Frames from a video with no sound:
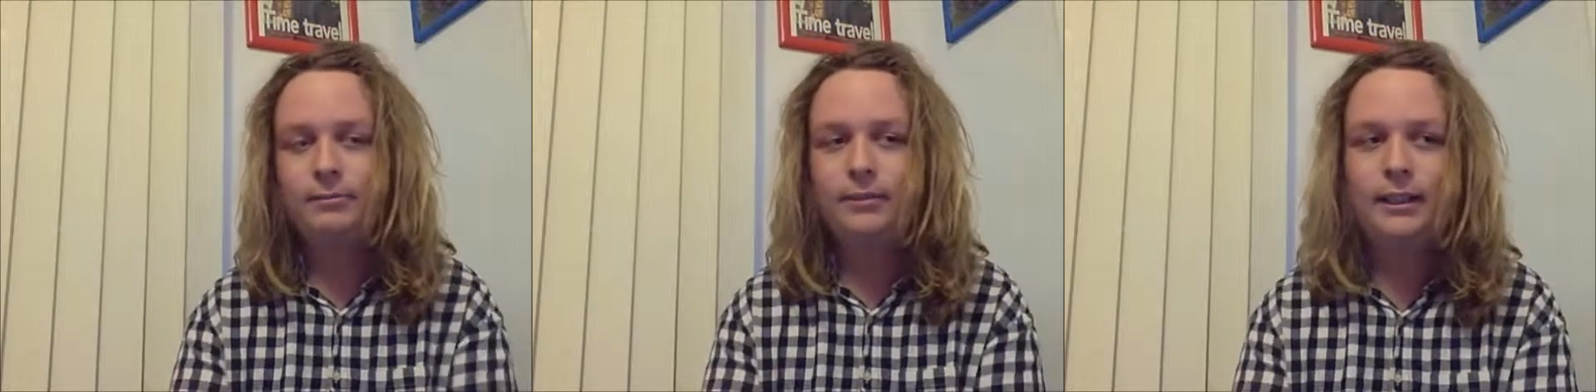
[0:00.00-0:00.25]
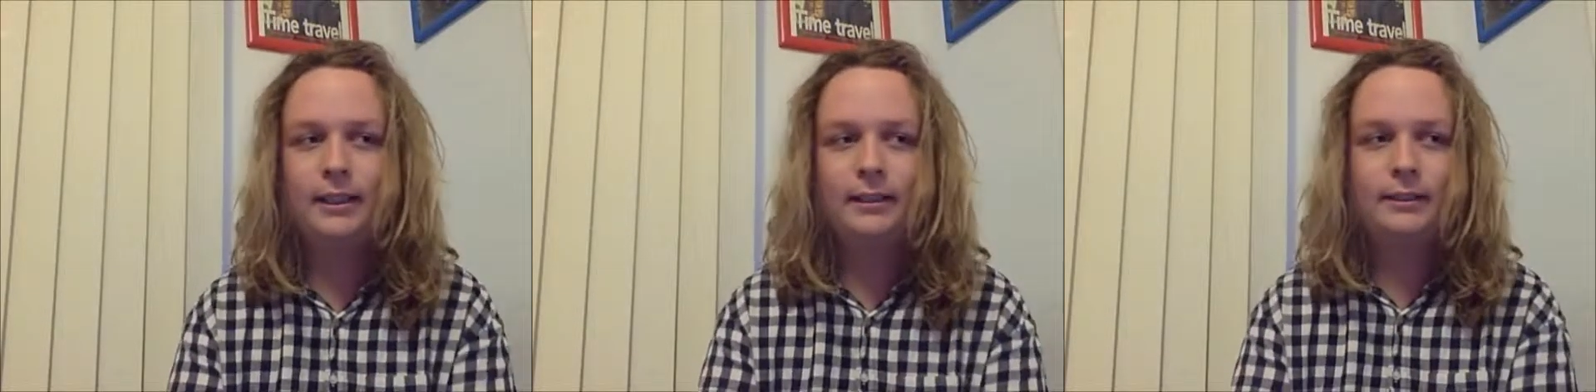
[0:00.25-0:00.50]

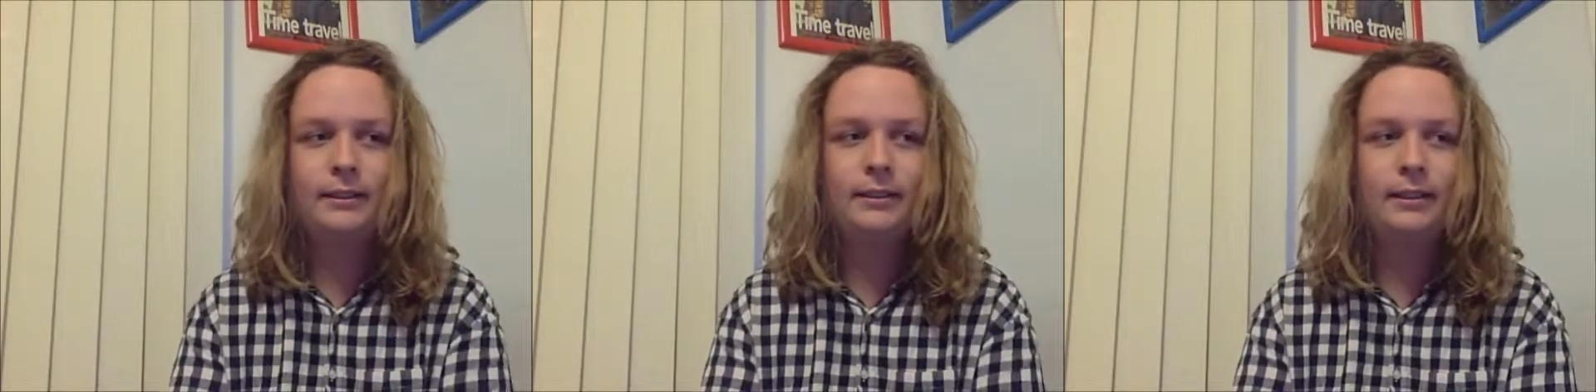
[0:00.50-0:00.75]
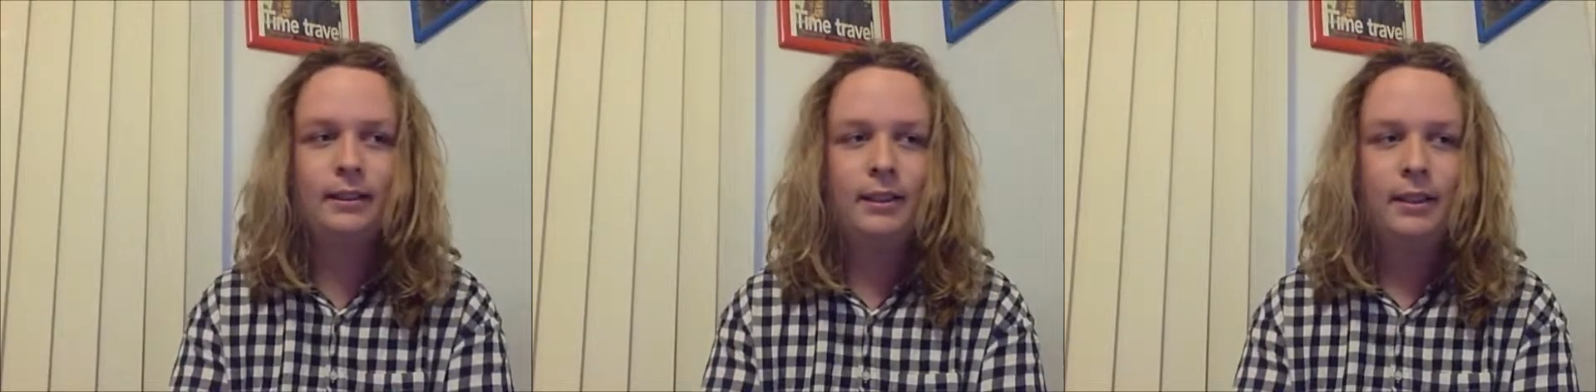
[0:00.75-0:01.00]
It's
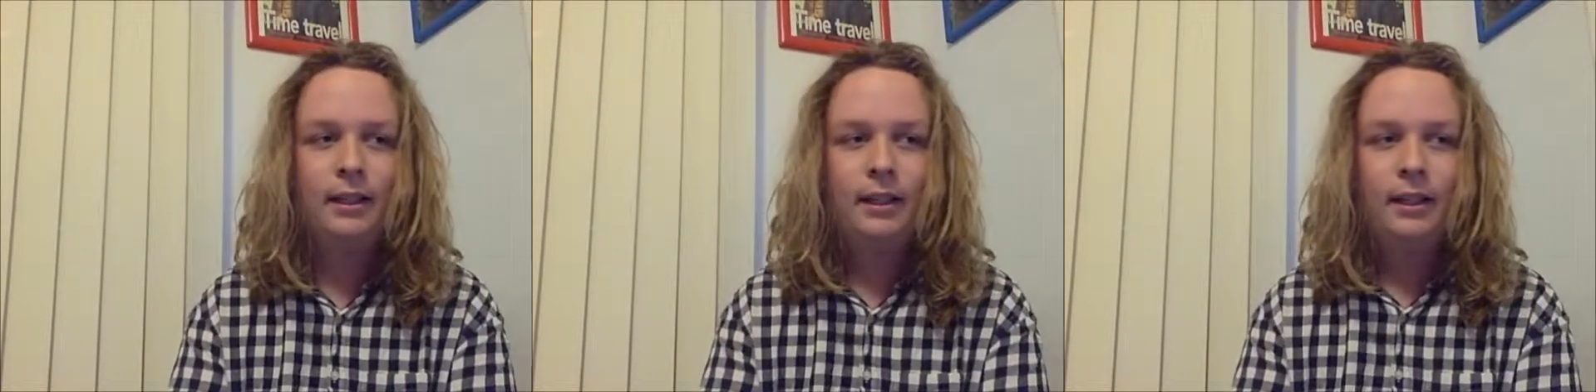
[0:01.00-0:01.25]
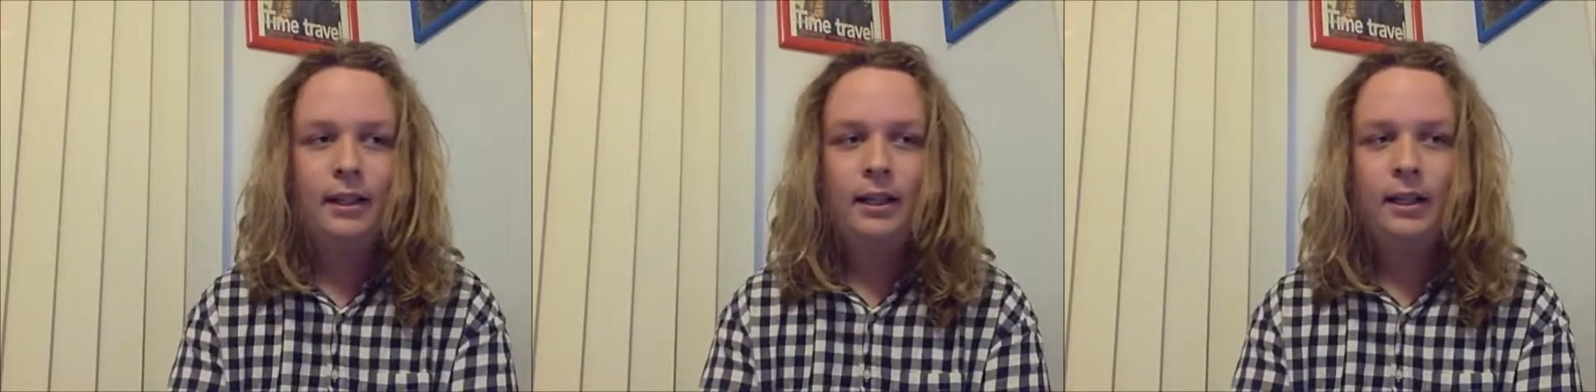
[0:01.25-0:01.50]

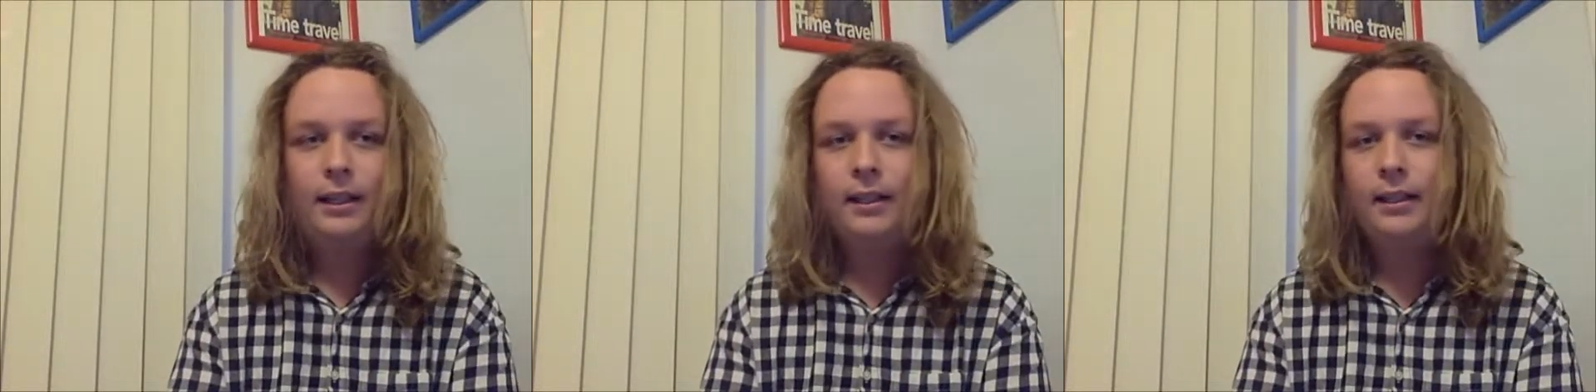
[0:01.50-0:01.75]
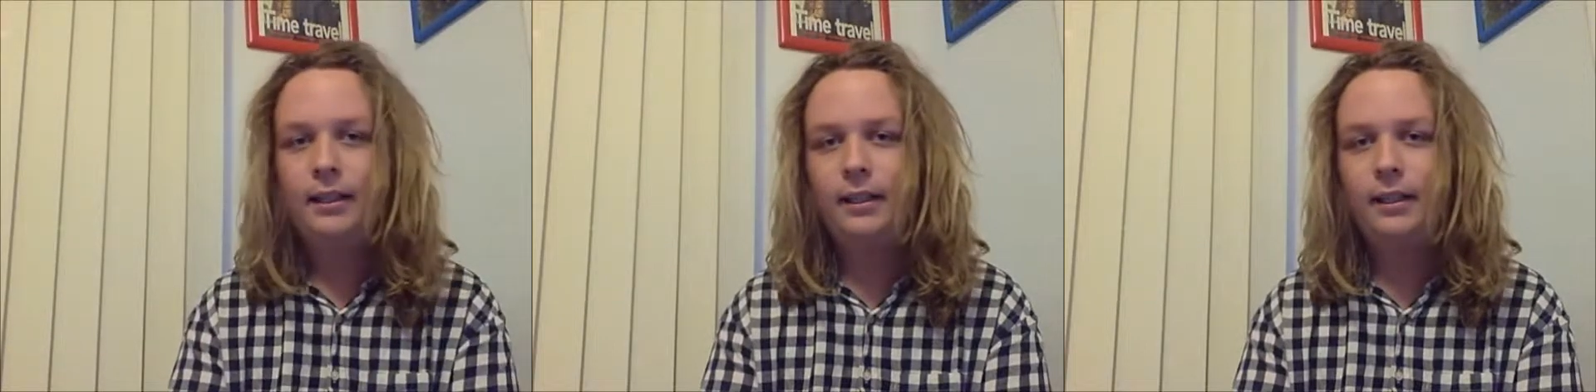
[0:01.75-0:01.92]
it